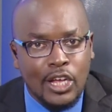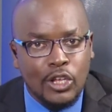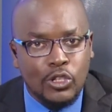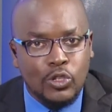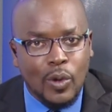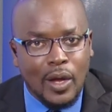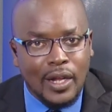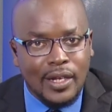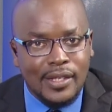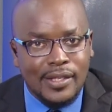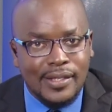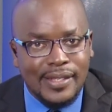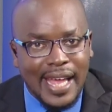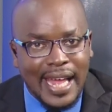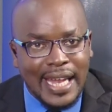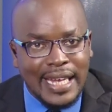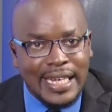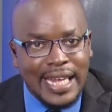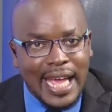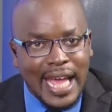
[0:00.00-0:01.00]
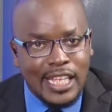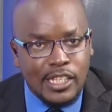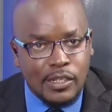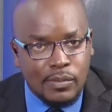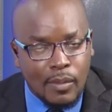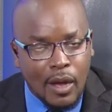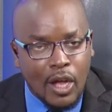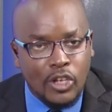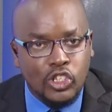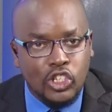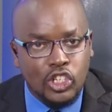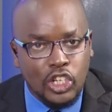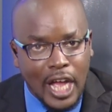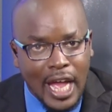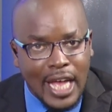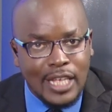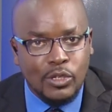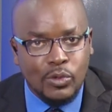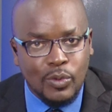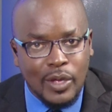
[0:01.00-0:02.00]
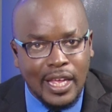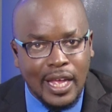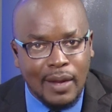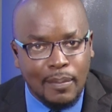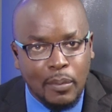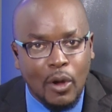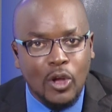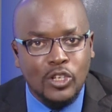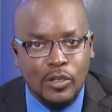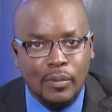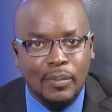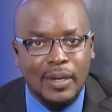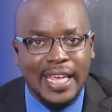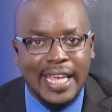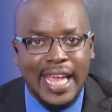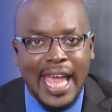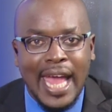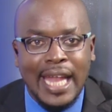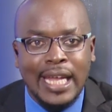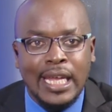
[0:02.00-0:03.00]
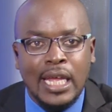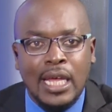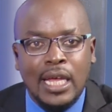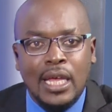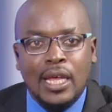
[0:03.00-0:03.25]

to understand as much as we can possibly can